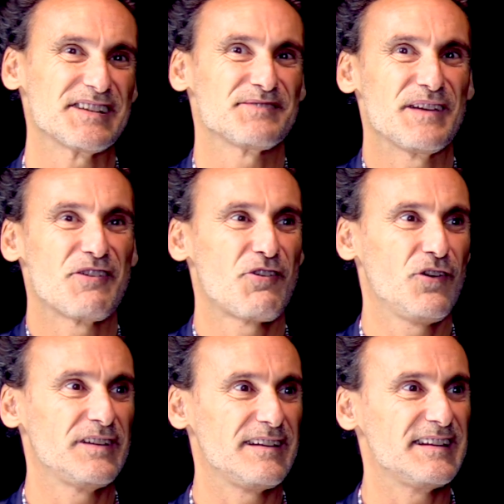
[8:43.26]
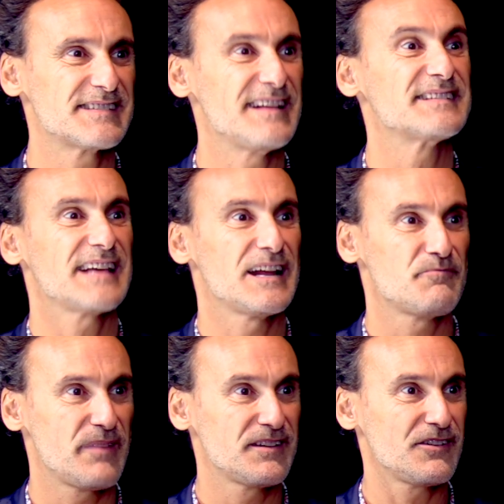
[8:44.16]
what is being called the
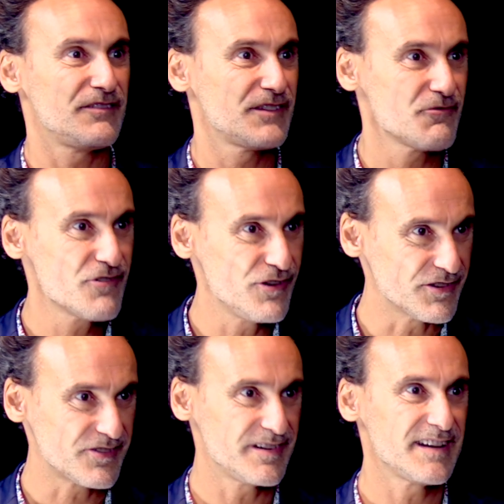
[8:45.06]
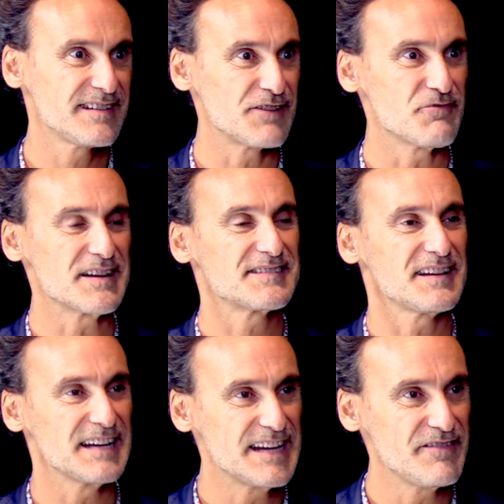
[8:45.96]
disenchantment of the world, right? Yes. That we're
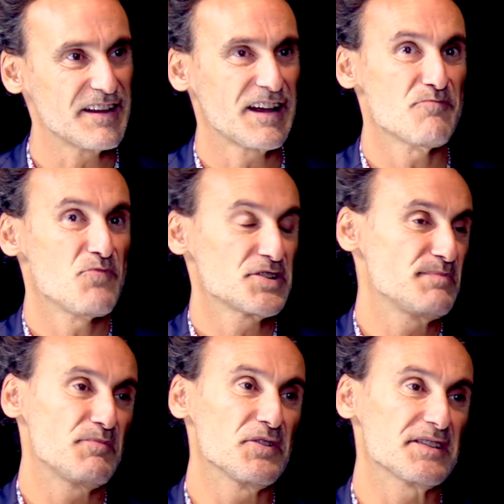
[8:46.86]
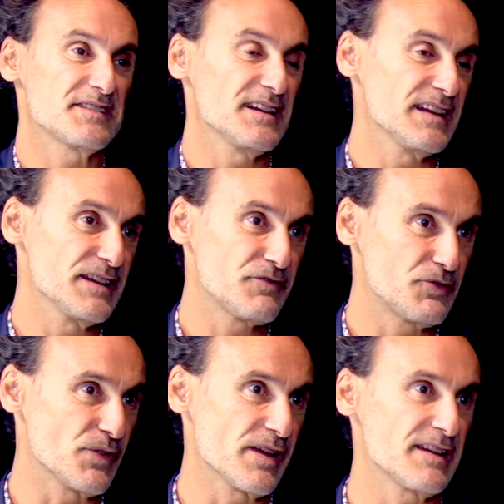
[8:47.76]
still living, and most people still live
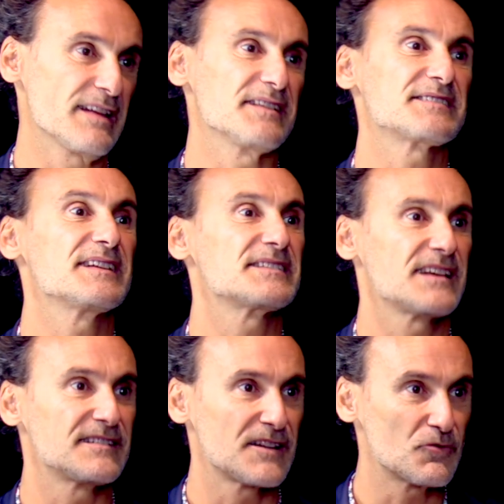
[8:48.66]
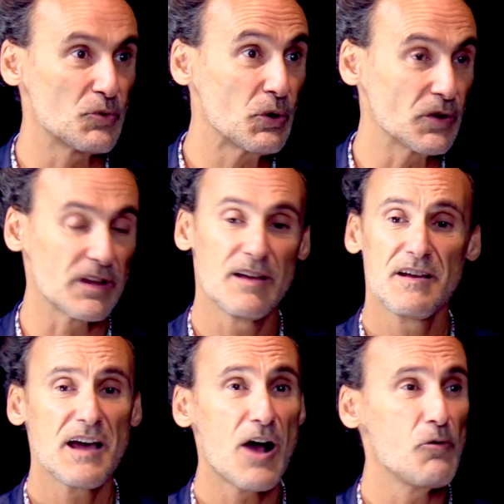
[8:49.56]
today in a disenchanted world,
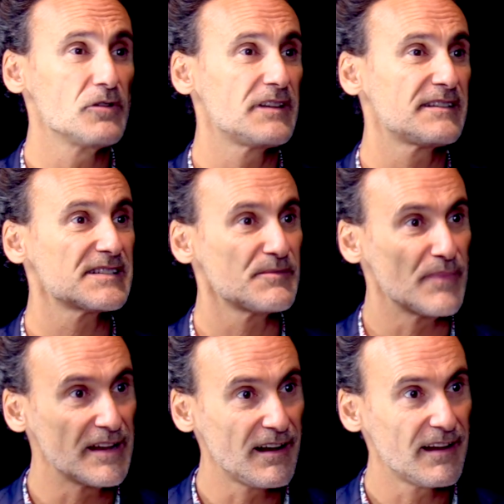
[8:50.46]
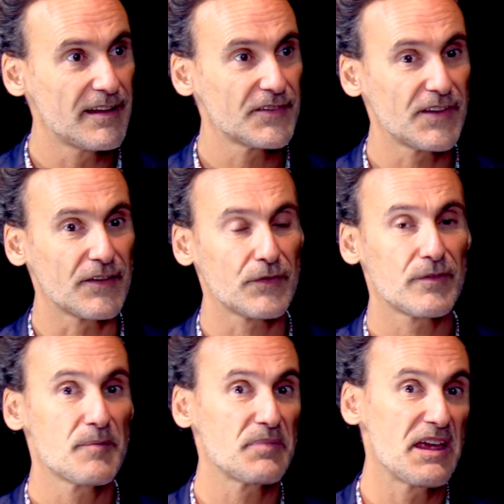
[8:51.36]
a world that is meaningless
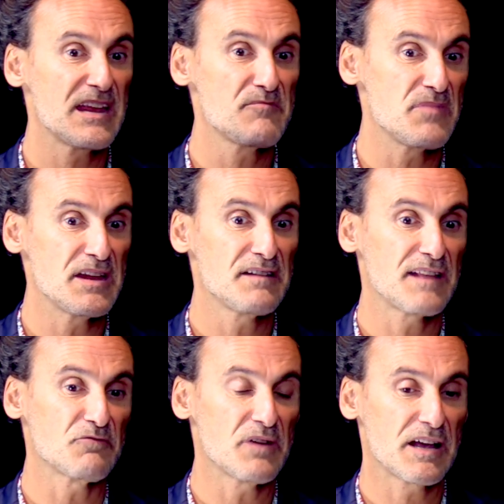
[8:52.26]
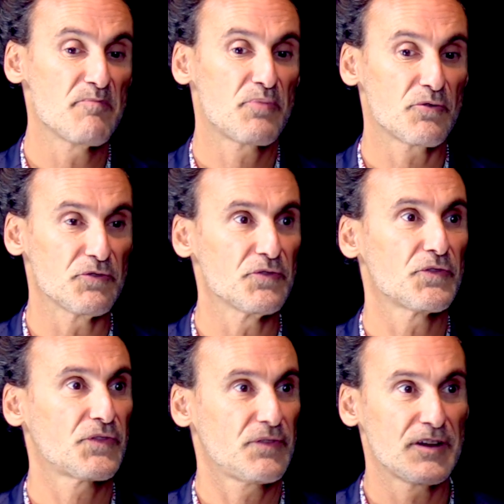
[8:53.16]
except any meaning that we can
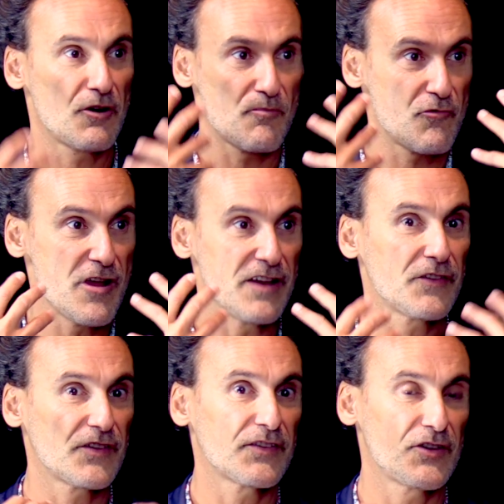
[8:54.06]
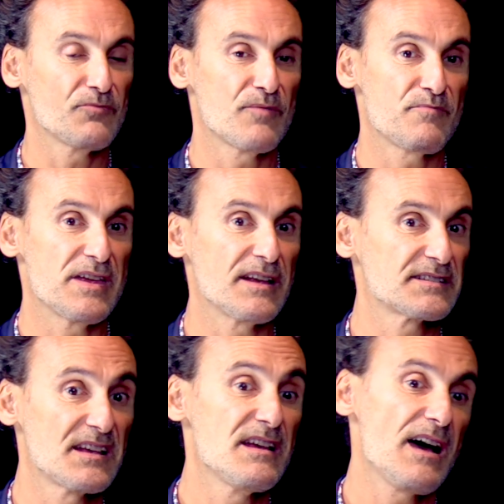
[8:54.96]
produce in our brains as human
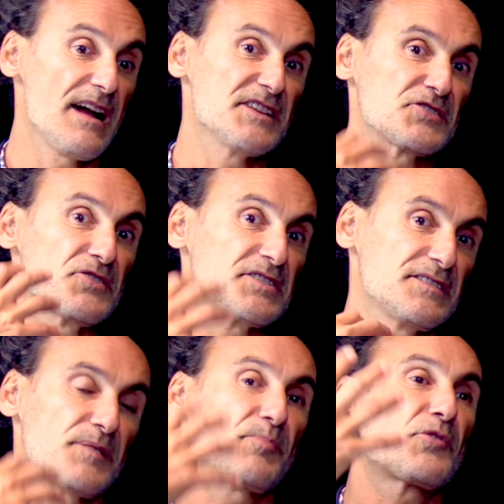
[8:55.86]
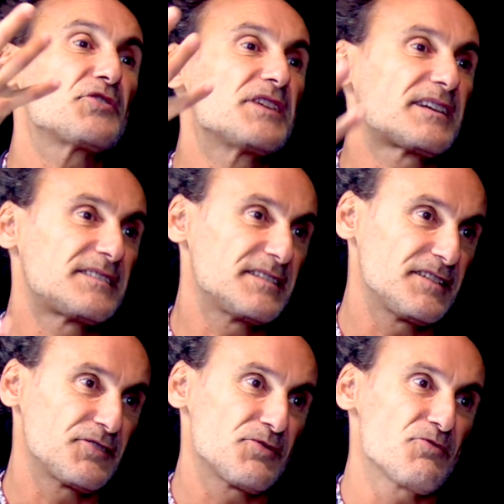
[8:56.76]
beings, and is considered projected
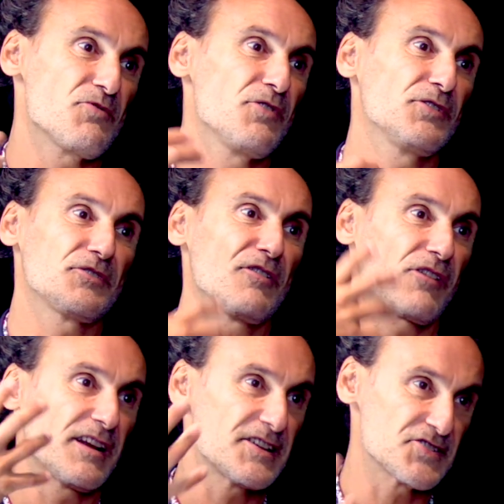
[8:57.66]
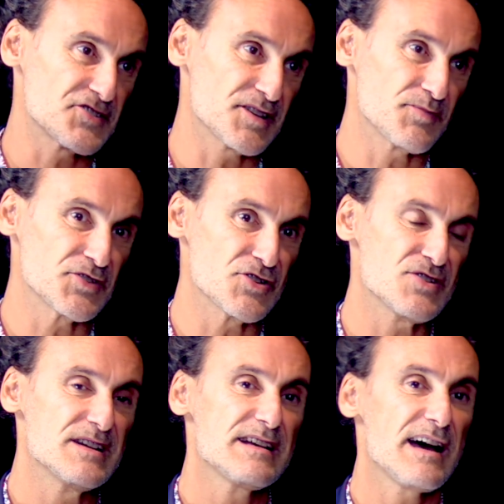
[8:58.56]
into the world in our relationships, you
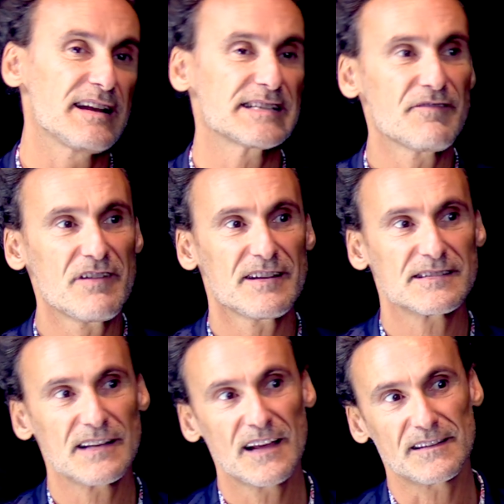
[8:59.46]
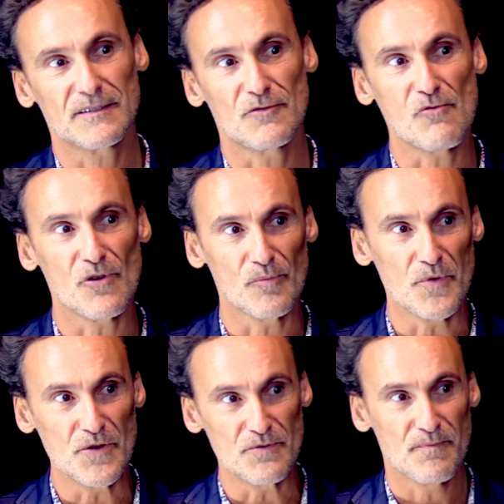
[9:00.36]
know. And it's a very sad
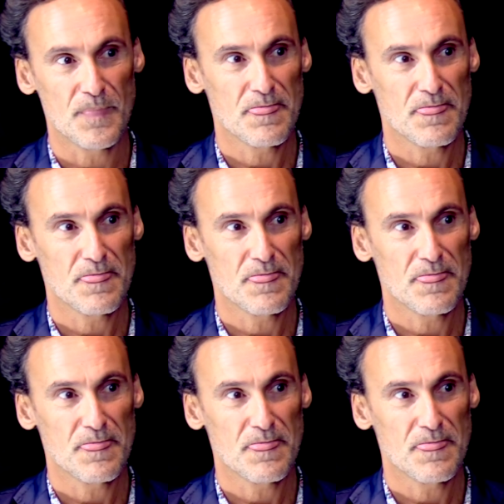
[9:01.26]
worldview.